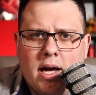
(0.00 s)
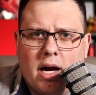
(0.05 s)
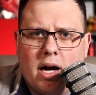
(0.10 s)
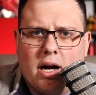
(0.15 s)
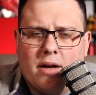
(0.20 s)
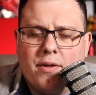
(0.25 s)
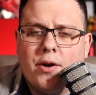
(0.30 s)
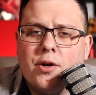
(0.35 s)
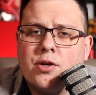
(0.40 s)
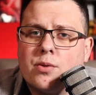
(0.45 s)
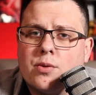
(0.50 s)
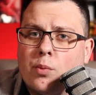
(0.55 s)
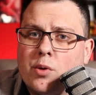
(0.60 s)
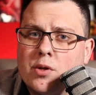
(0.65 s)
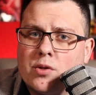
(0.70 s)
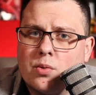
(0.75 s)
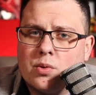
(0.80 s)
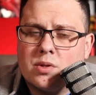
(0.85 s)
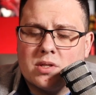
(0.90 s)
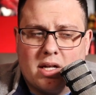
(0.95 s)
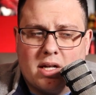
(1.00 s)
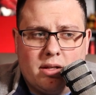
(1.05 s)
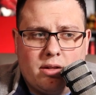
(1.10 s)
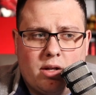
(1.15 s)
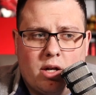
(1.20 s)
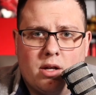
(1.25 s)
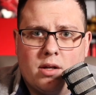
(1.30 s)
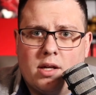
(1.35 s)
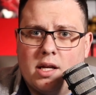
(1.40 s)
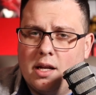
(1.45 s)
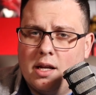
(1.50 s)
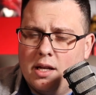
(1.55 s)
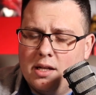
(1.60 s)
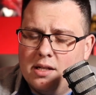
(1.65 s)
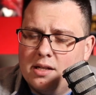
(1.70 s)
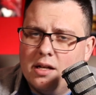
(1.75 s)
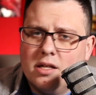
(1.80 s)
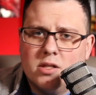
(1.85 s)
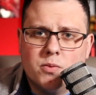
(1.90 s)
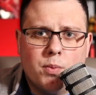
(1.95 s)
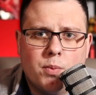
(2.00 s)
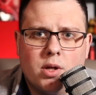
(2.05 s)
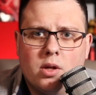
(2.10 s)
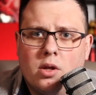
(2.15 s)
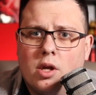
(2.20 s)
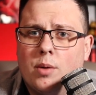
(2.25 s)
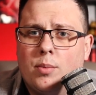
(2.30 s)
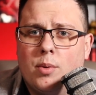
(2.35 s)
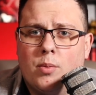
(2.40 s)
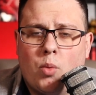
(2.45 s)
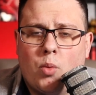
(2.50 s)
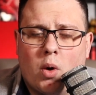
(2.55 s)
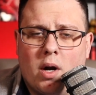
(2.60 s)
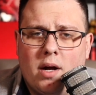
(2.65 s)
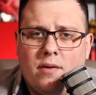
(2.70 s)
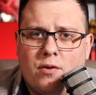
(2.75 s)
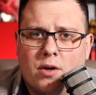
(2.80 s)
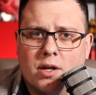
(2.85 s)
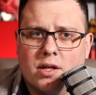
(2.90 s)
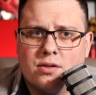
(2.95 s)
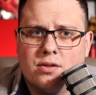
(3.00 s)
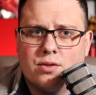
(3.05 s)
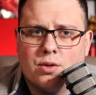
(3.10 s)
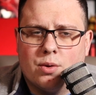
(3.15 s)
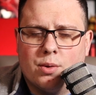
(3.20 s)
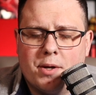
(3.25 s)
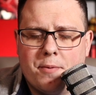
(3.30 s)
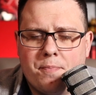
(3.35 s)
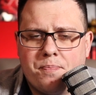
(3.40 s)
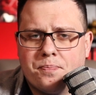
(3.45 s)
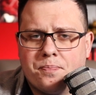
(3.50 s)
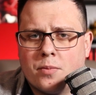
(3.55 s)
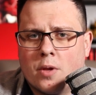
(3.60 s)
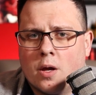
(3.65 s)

uh, there are some resources out there, to, and it does put a little bit more effort into it.